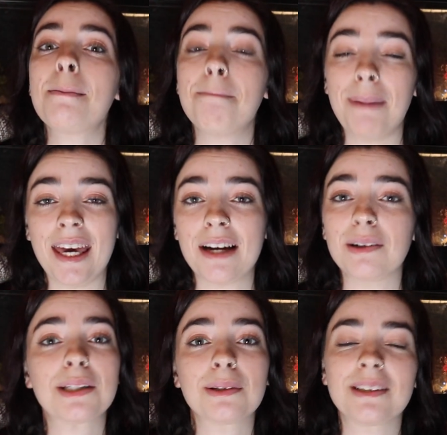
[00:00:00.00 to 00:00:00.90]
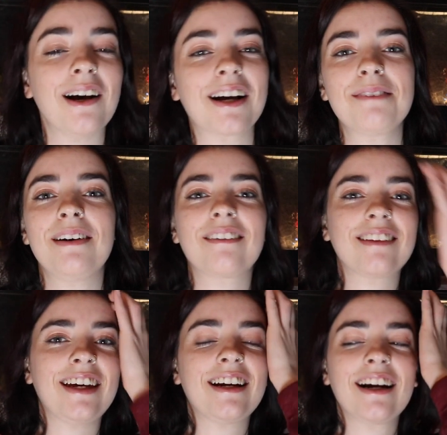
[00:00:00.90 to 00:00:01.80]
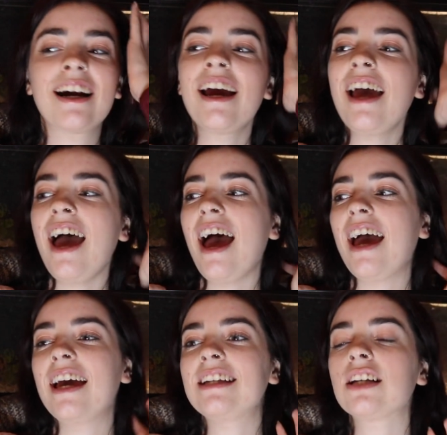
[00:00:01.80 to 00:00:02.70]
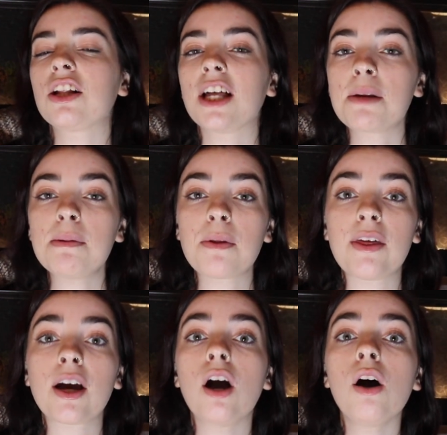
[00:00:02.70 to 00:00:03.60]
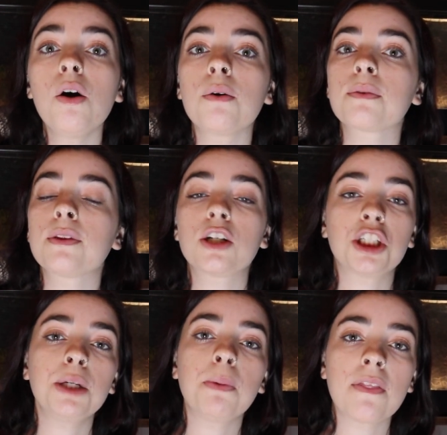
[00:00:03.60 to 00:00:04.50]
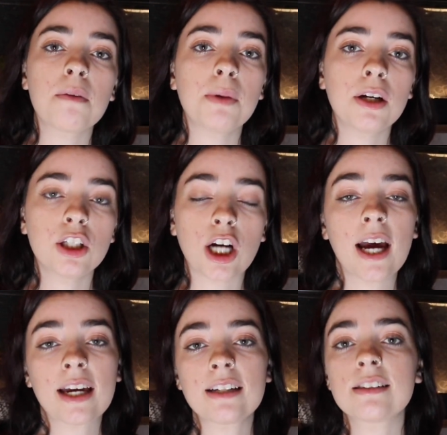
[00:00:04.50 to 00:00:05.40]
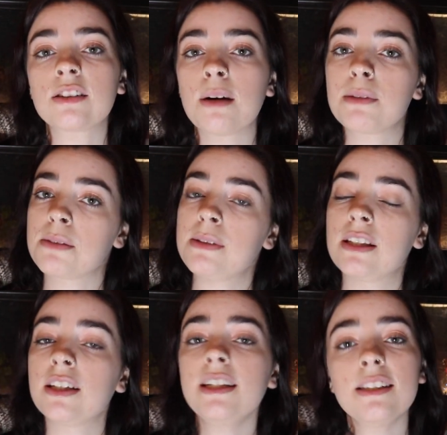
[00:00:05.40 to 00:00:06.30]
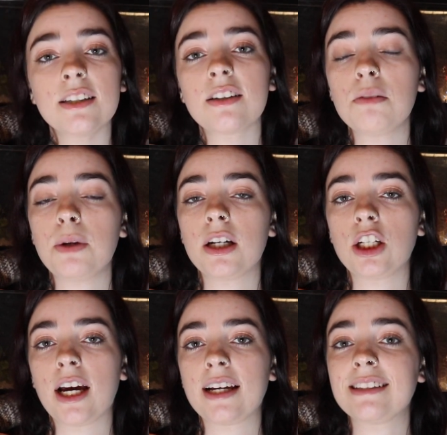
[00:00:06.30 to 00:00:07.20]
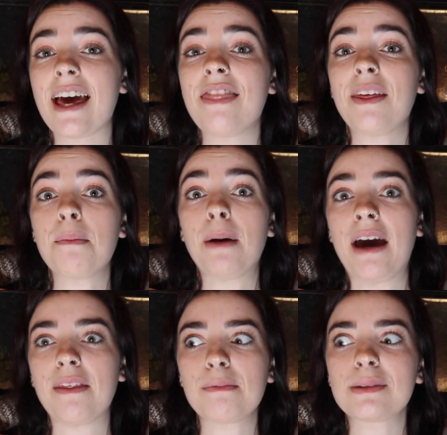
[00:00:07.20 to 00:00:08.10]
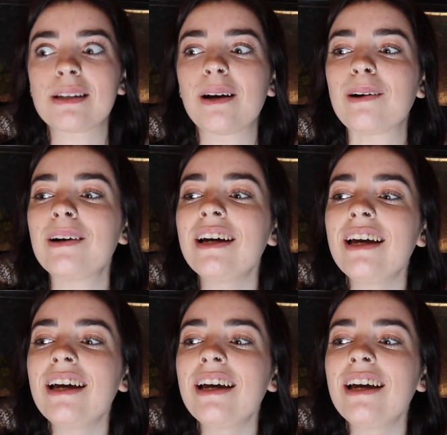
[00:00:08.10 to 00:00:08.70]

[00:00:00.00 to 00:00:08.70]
big, which we'll talk about later. And a lot of people think, oh, they're cheaper than bearded dragons, so that must mean they're easier than bearded dragons, and they buy them. So